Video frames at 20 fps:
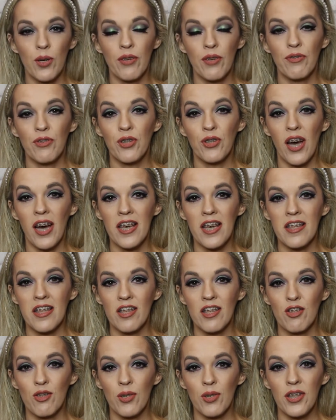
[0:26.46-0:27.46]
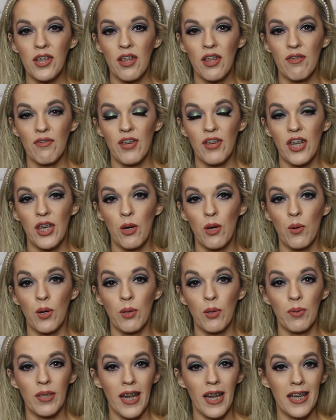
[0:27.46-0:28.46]
if you guys enjoyed this video
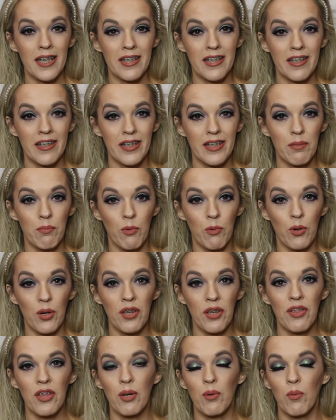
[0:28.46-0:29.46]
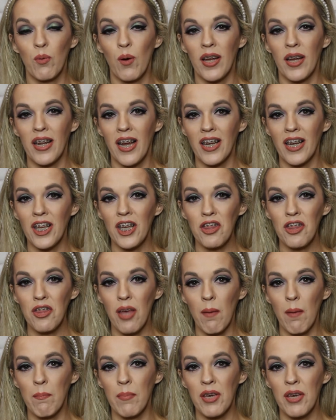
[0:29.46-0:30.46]
and would like to see more, then why not hit
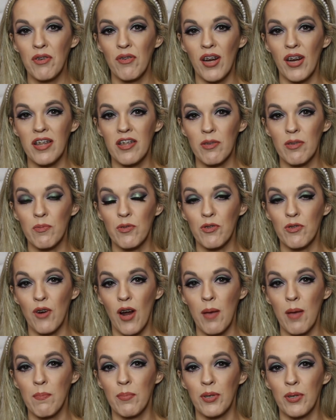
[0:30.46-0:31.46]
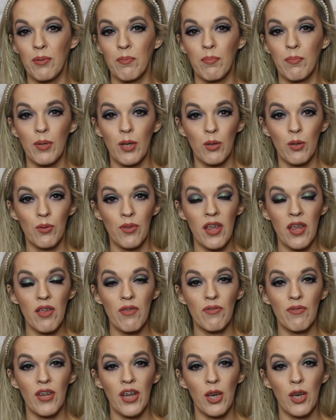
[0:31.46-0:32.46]
that big red subscribe button below
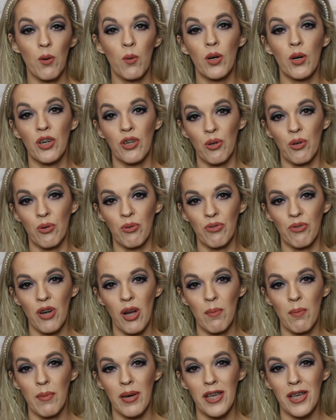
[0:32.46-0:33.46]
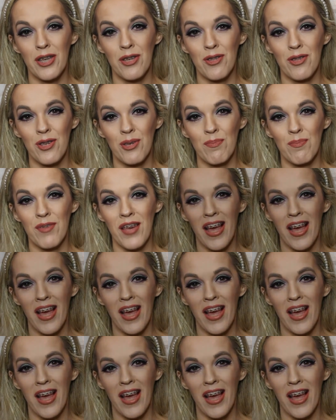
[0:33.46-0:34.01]
this video or over on my YouTube